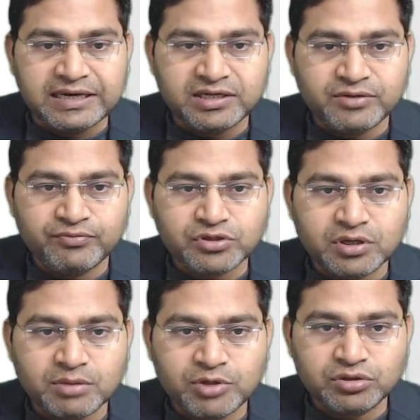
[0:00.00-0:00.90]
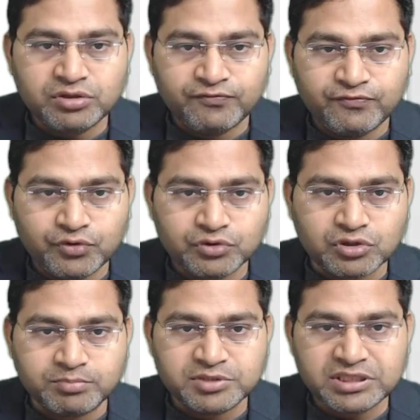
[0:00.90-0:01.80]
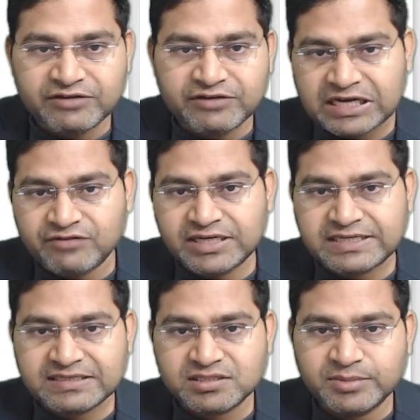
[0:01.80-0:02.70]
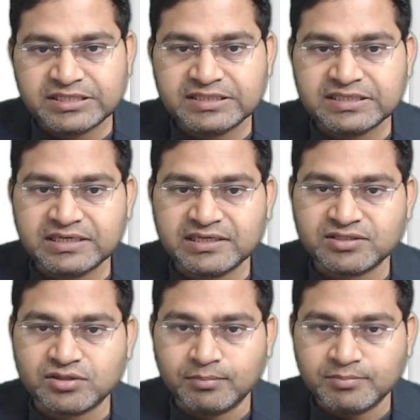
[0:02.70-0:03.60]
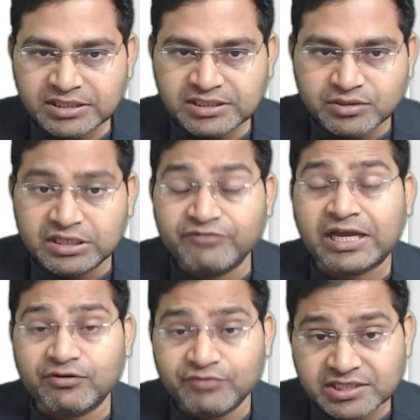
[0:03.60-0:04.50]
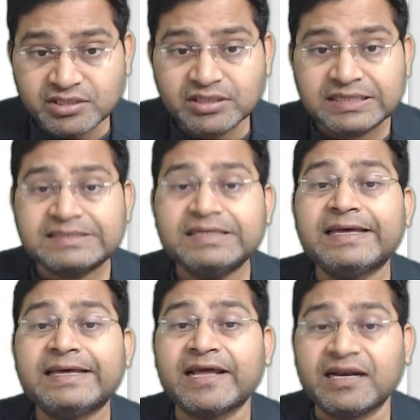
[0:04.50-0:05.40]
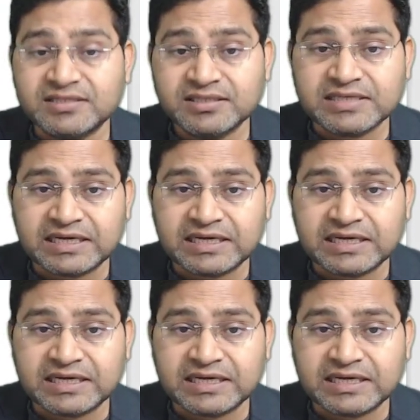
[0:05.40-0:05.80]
And if we talk about the 4th option, evaluate test basis and test object, evaluation is an analysis